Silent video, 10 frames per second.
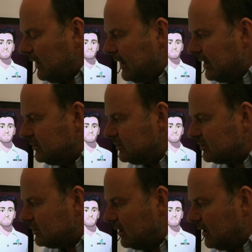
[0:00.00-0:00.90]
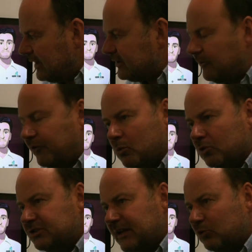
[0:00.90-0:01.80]
And added a few
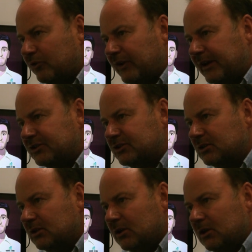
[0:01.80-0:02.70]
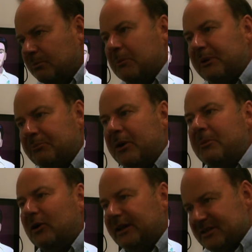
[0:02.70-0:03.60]
more sound effects, but
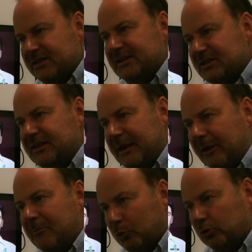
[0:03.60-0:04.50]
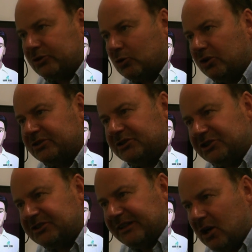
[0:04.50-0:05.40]
primarily it's the same game brought across and
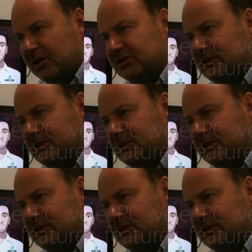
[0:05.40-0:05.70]
just enhanced